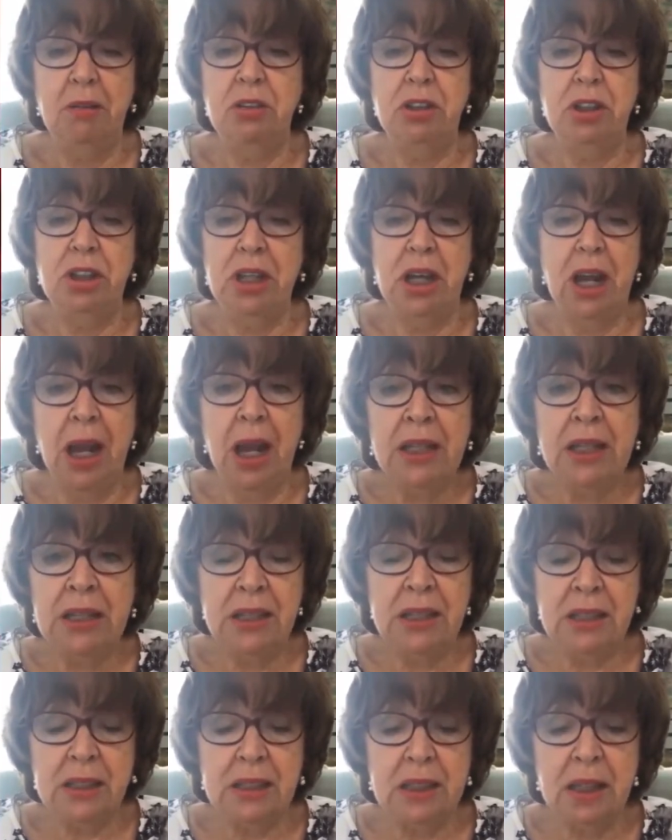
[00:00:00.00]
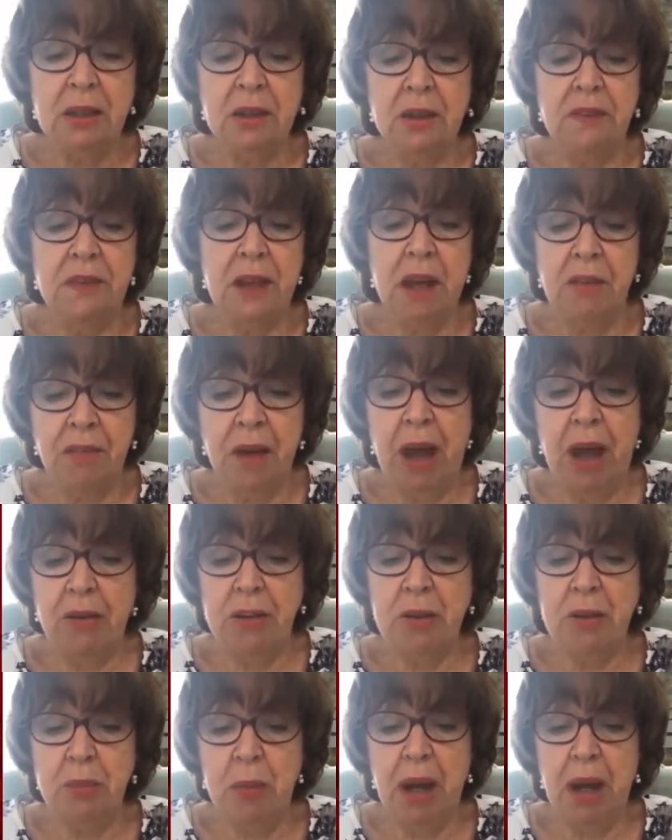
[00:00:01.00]
delighted that they
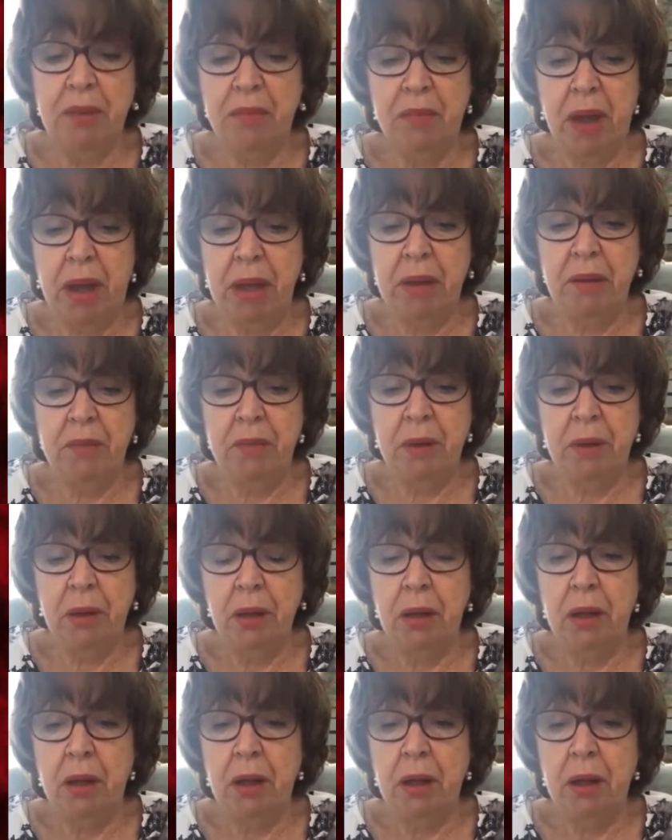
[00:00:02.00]
found in my favour,